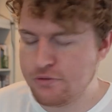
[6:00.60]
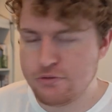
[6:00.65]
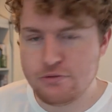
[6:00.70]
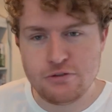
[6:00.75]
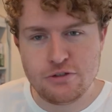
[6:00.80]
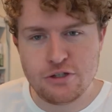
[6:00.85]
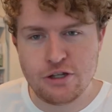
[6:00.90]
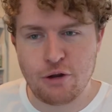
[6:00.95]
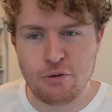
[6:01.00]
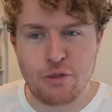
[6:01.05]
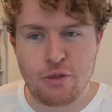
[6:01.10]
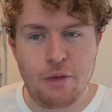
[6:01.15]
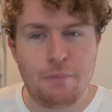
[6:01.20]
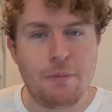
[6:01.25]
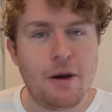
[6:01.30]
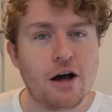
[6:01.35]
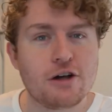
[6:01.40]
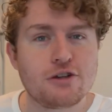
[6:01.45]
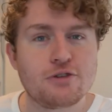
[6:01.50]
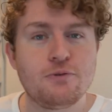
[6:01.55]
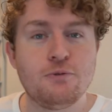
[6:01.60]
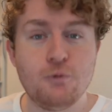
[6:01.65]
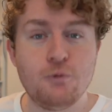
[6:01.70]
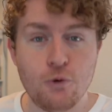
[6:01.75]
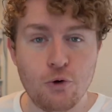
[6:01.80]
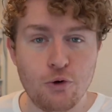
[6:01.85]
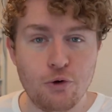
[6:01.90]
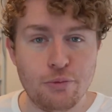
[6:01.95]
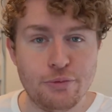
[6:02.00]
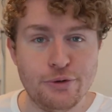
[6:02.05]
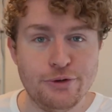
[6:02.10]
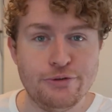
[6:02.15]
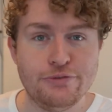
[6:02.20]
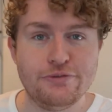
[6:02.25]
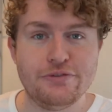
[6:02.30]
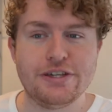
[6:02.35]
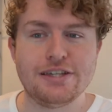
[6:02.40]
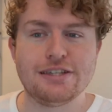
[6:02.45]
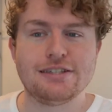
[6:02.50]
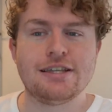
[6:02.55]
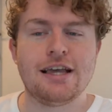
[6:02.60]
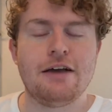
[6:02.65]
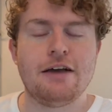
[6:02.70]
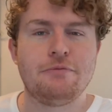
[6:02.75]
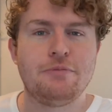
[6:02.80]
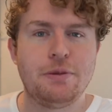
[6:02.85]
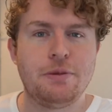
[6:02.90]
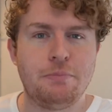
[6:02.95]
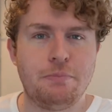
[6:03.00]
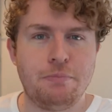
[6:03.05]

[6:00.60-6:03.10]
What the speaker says: you know, the past four movies have been